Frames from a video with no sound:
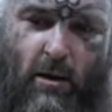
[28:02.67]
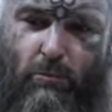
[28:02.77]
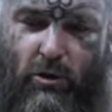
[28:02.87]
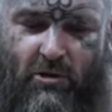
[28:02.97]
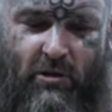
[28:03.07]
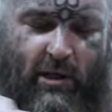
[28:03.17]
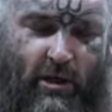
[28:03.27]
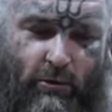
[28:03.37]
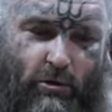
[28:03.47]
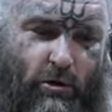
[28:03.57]
put this
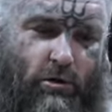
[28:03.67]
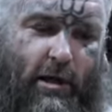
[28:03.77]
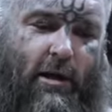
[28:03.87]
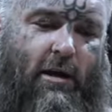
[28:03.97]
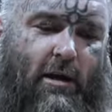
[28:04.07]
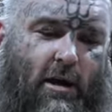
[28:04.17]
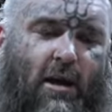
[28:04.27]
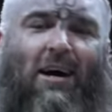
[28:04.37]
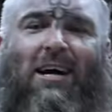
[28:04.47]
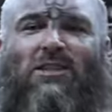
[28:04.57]
together real quick.
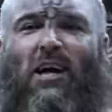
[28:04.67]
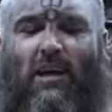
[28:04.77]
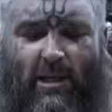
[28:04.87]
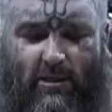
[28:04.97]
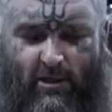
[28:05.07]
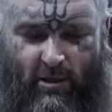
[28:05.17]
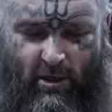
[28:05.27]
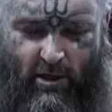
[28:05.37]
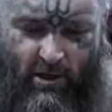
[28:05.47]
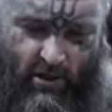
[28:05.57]
I chuck it into the